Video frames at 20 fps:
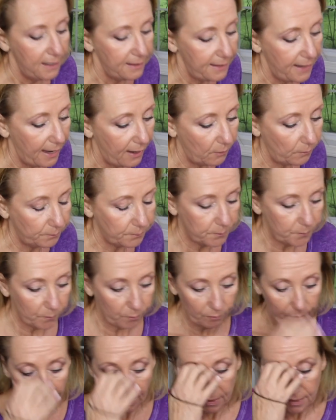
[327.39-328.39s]
Now,
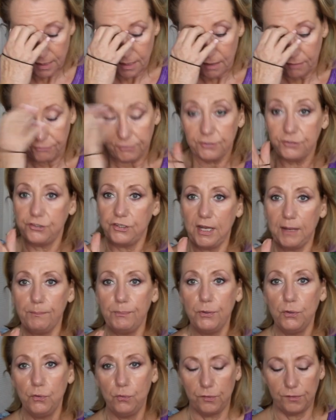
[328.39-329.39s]
for
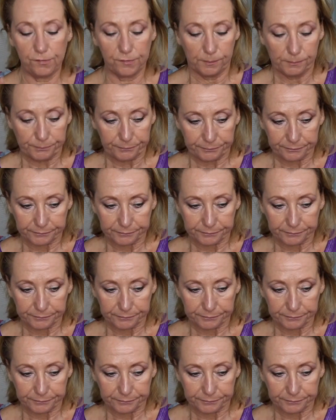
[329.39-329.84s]
shampoos,